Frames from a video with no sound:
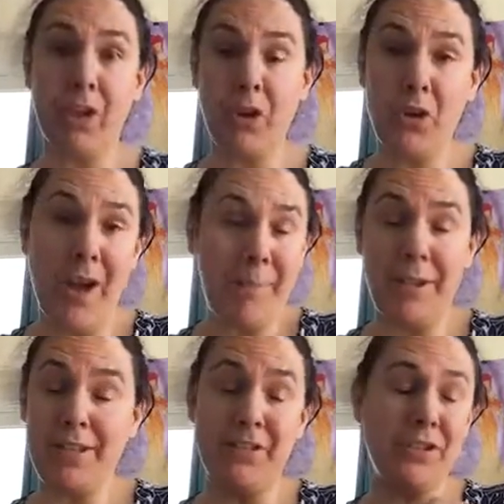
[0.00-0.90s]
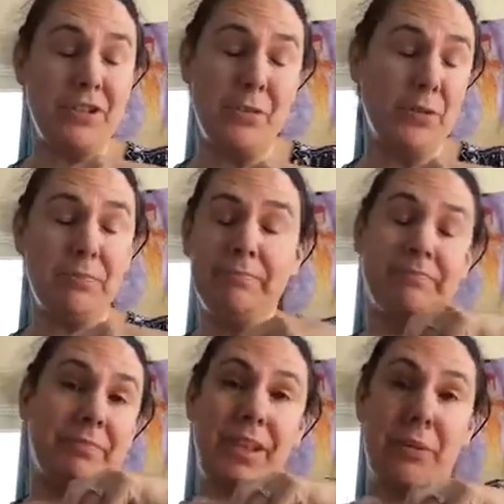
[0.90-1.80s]
or I might start it sooner.
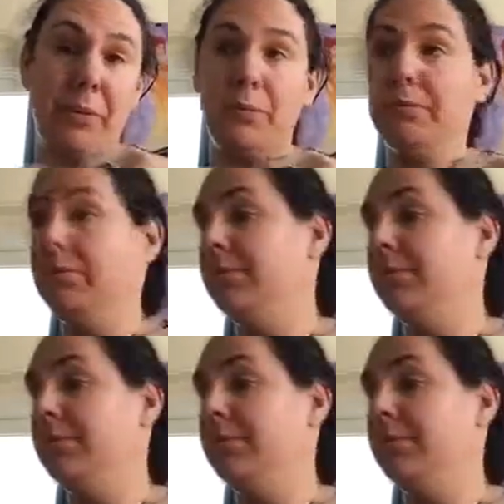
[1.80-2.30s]
I don't know.